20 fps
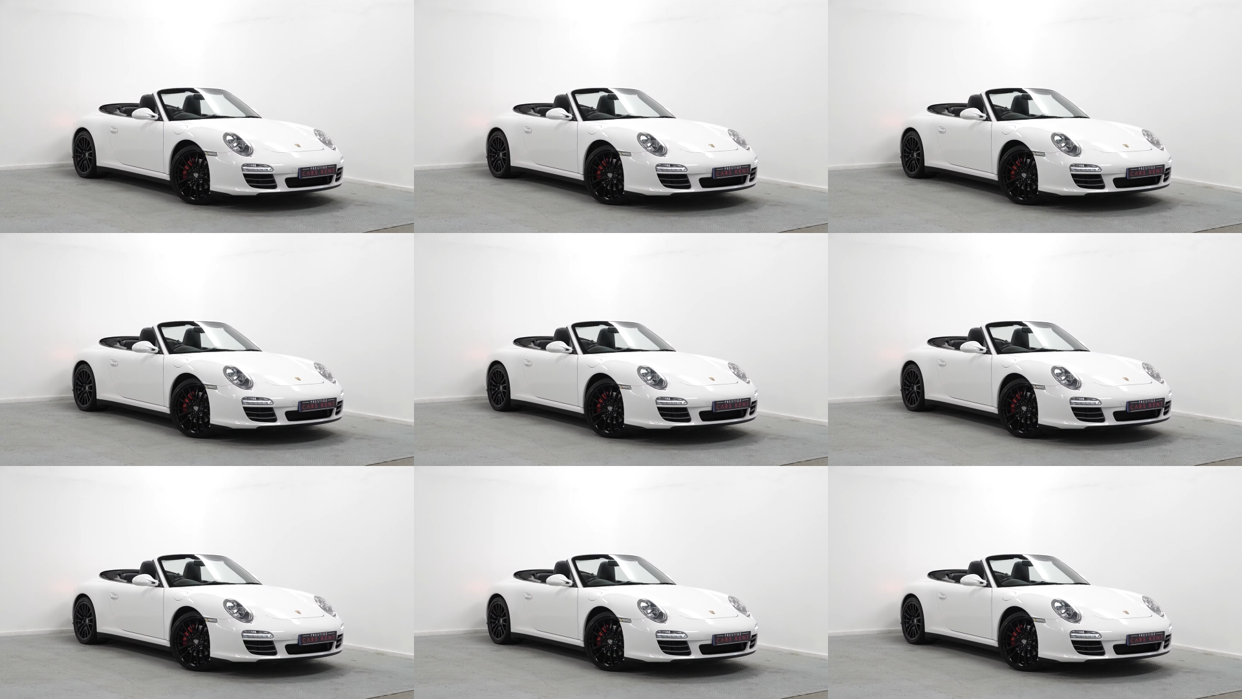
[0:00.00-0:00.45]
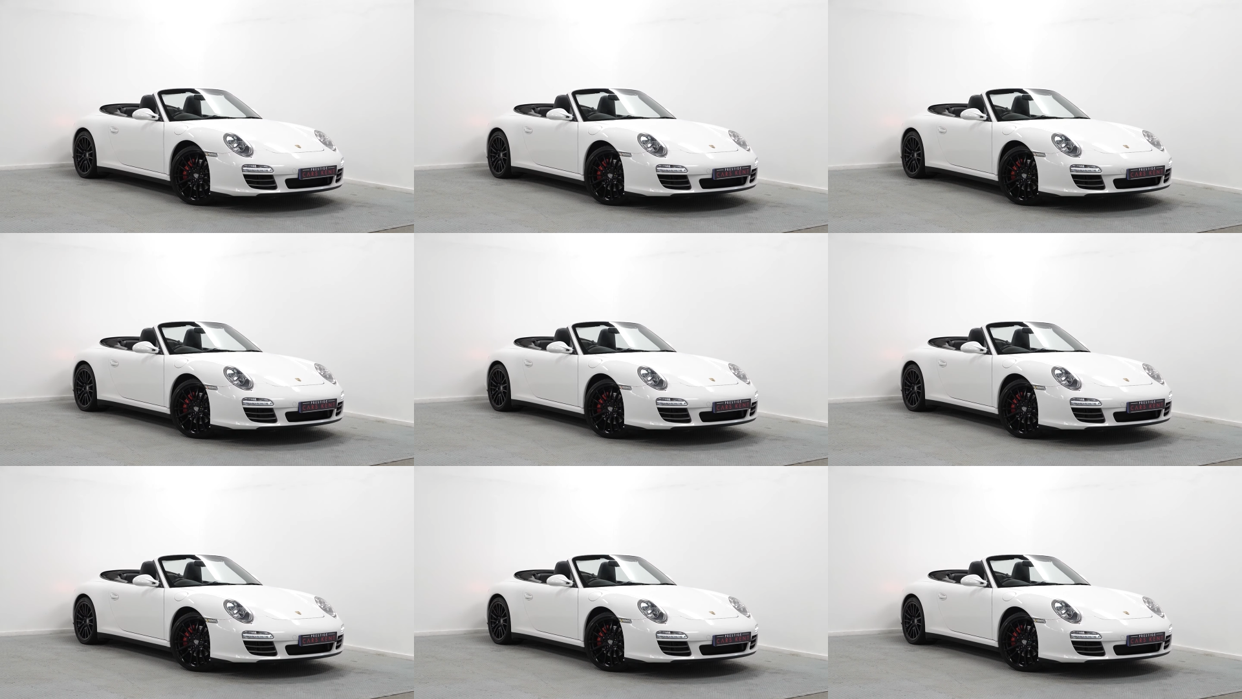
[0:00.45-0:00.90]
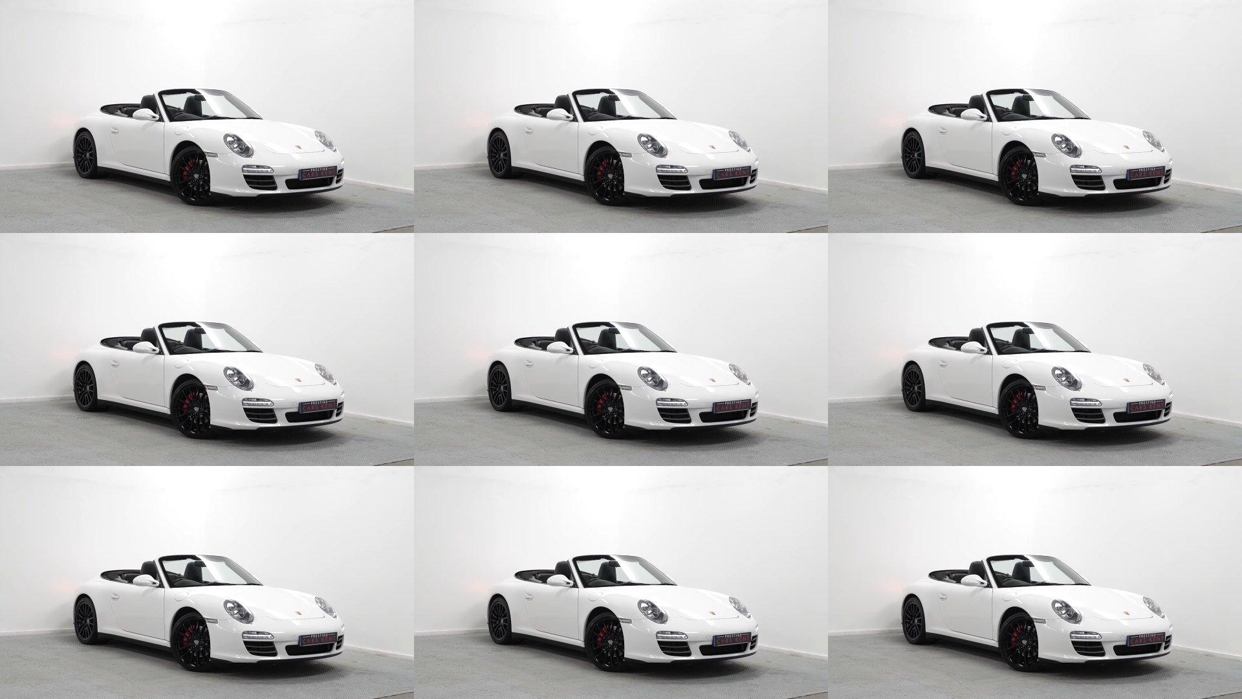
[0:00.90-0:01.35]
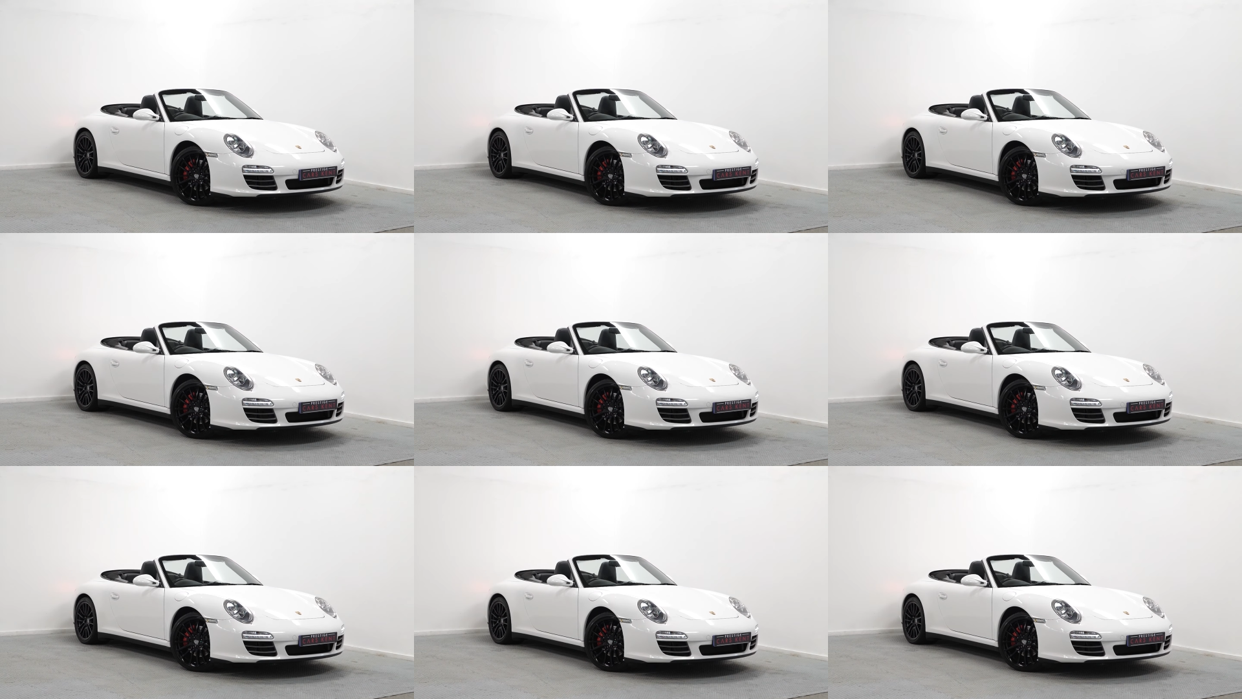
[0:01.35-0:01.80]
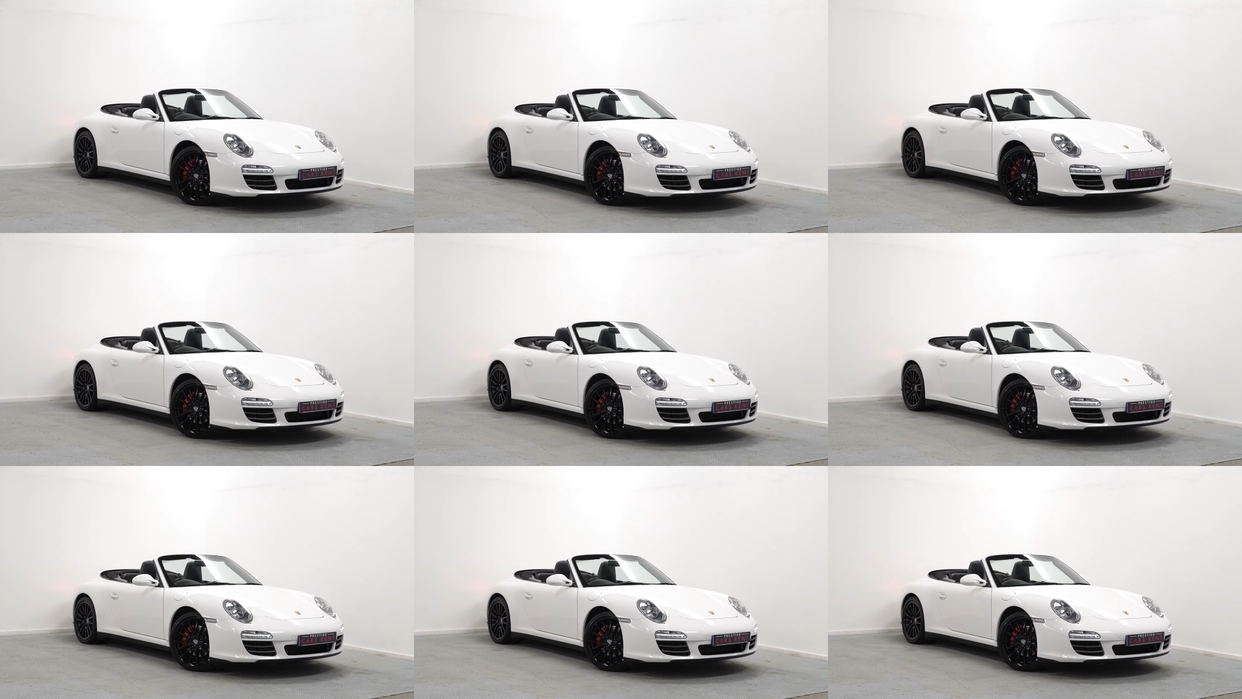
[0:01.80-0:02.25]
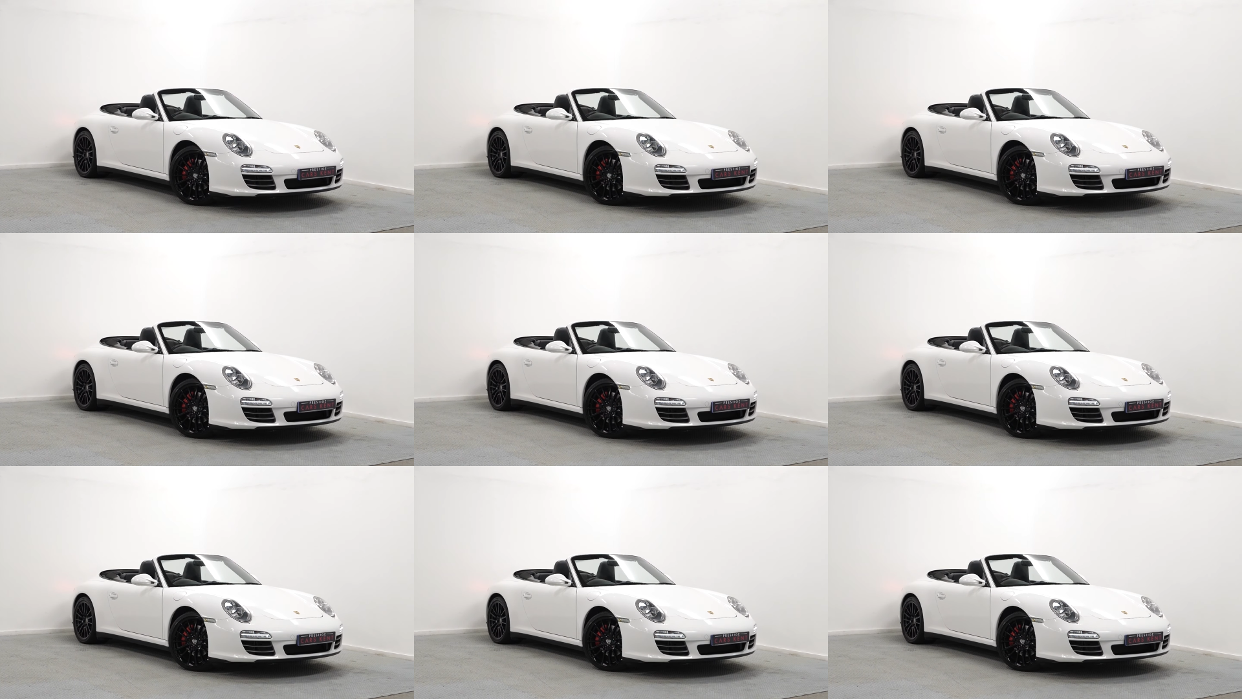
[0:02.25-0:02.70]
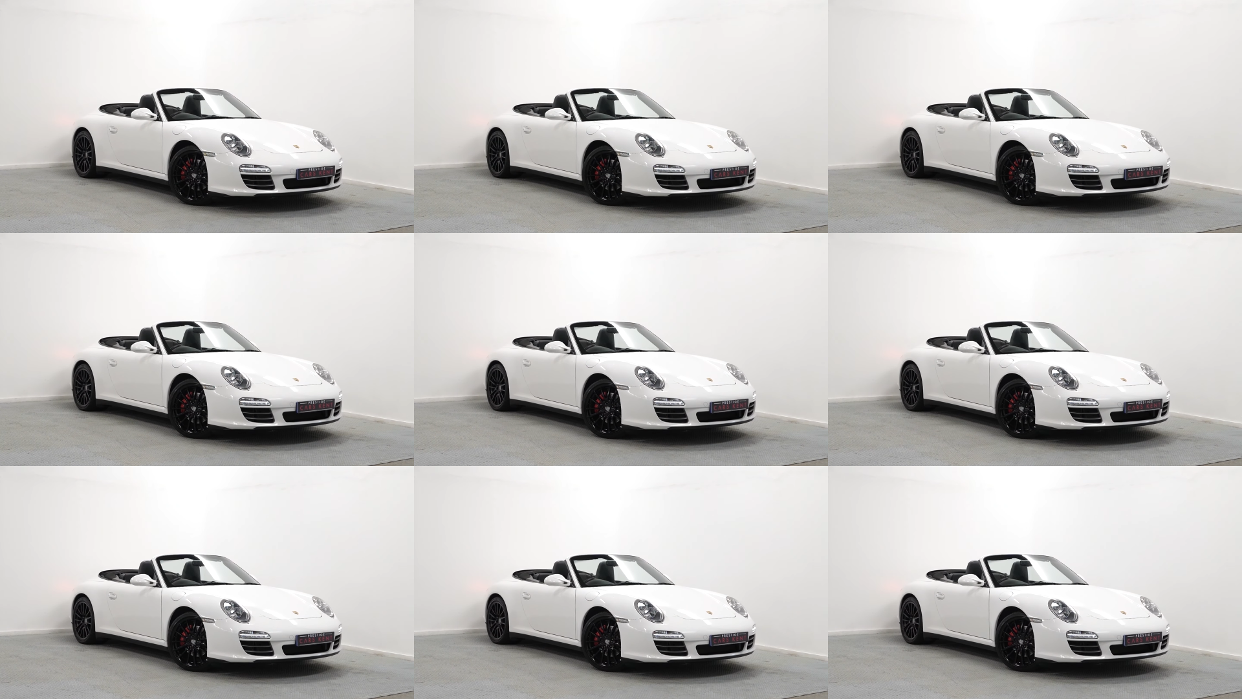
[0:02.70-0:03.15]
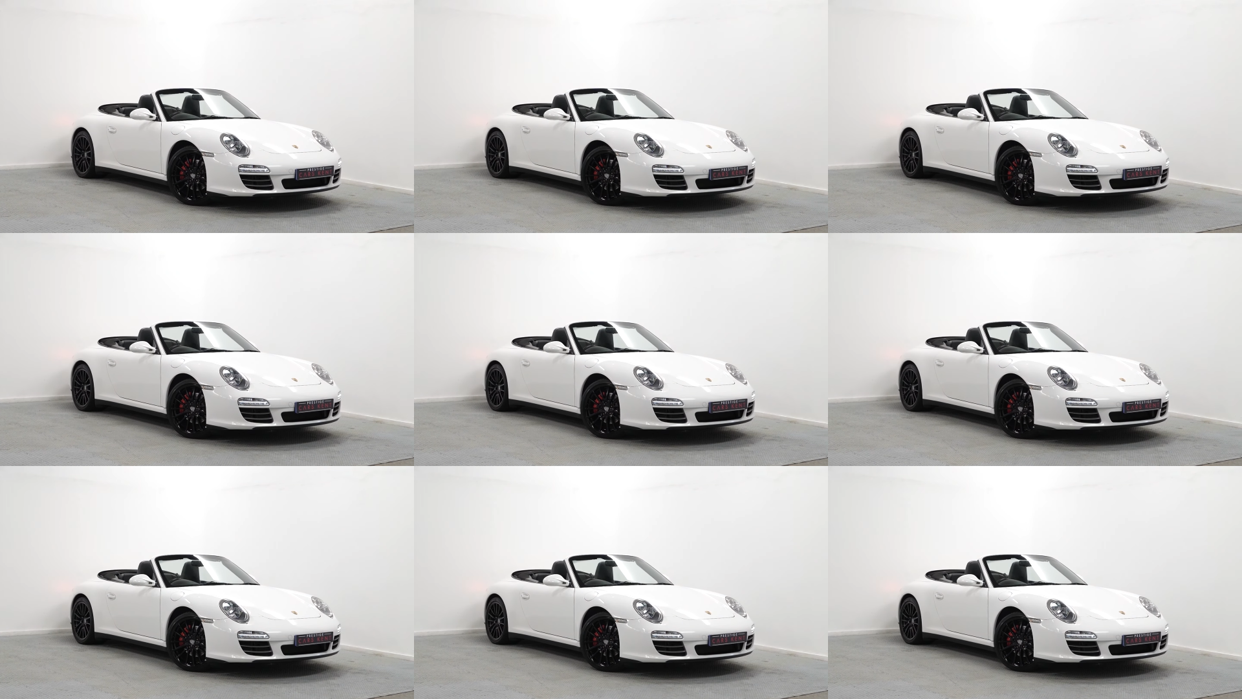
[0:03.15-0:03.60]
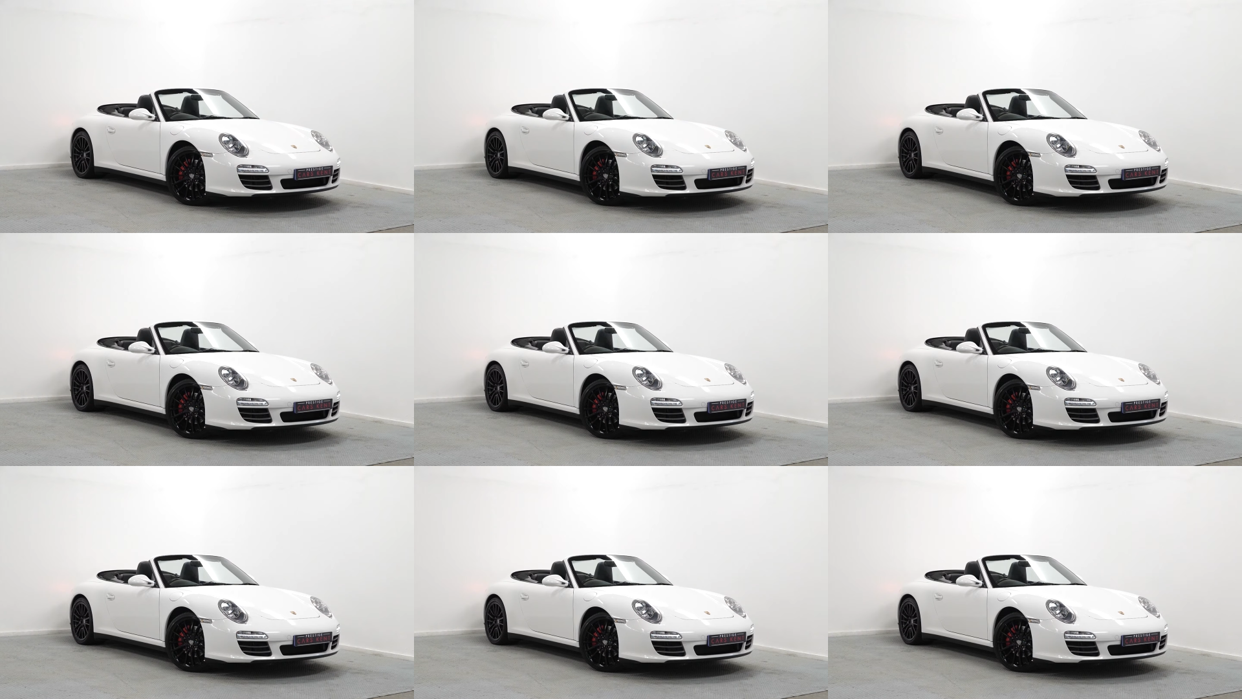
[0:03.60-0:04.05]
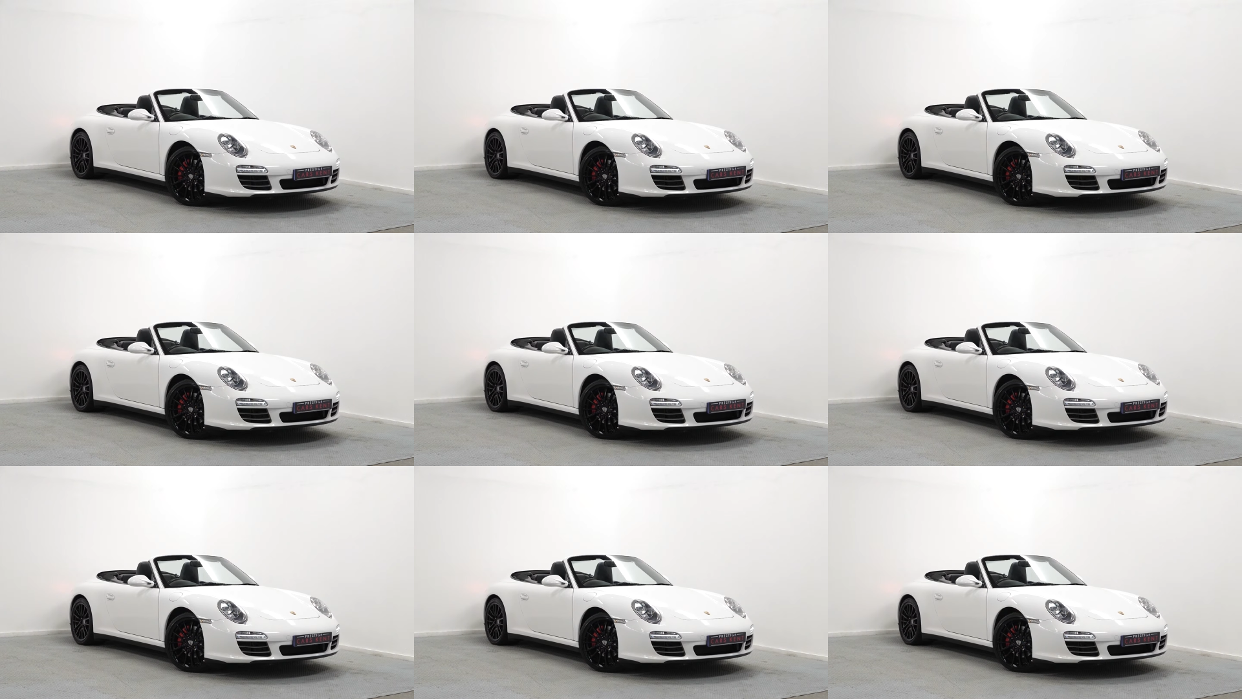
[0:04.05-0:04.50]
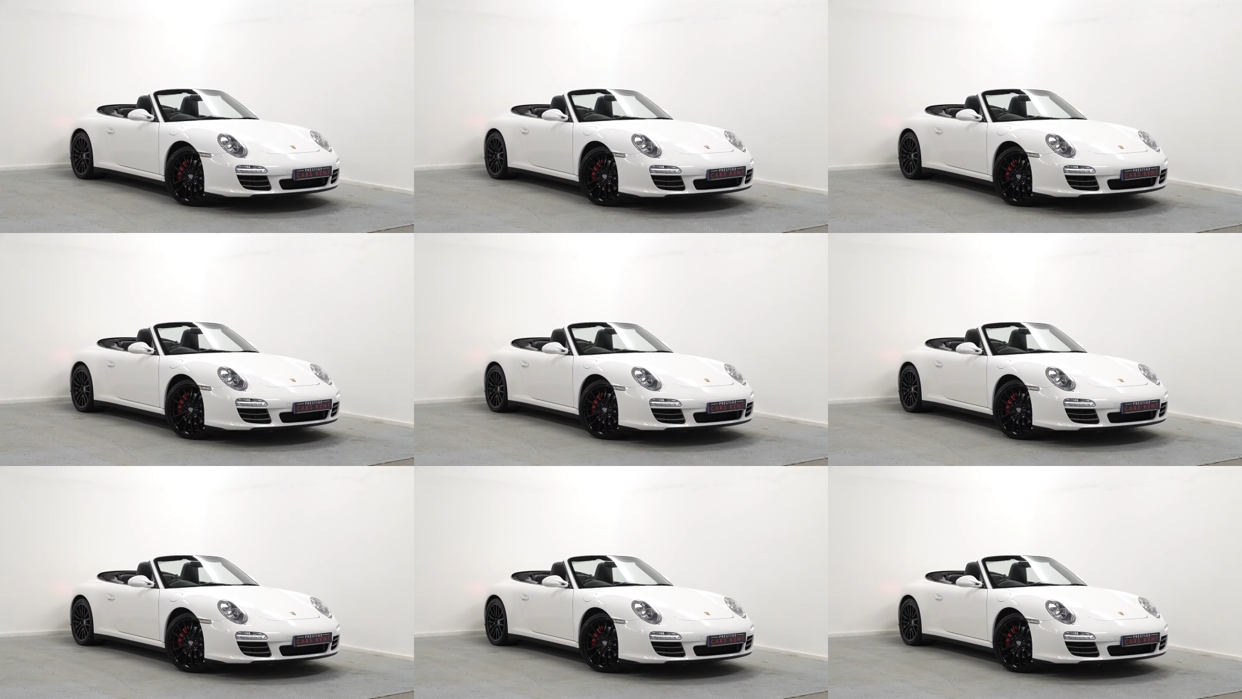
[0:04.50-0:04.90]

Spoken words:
[unreadable: no face in view]